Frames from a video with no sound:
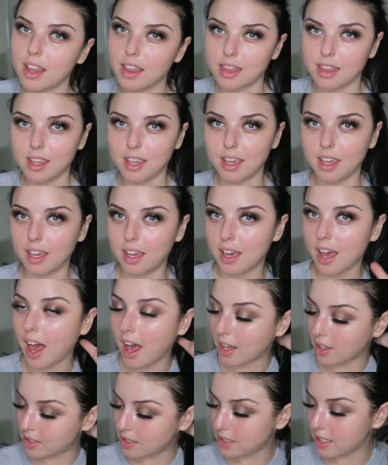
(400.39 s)
the
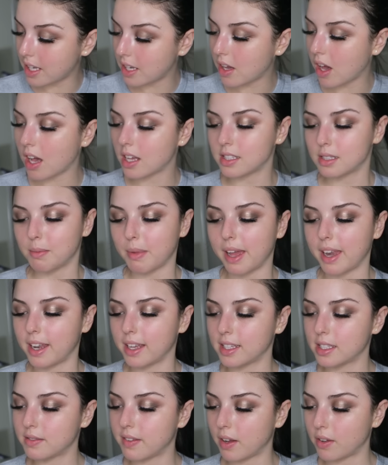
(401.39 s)
Elcie
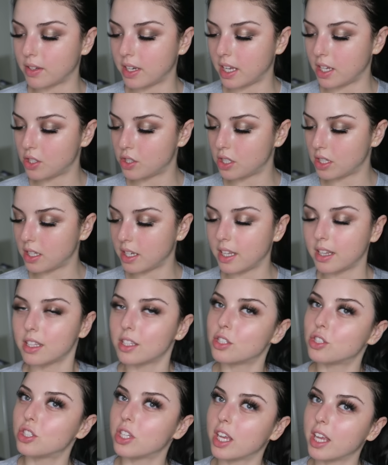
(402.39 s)
Cosmetics foundation in
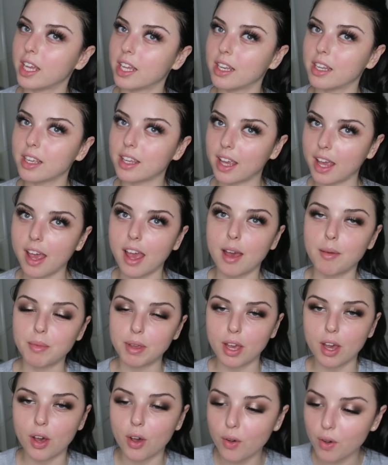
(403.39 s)
the shade
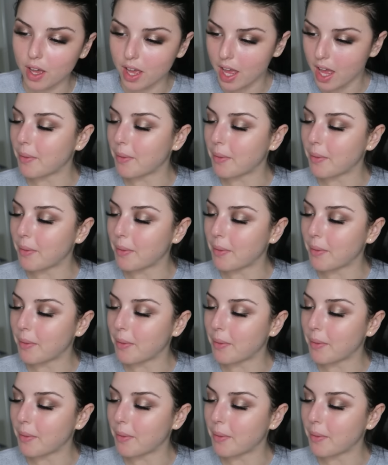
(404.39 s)
Cameo.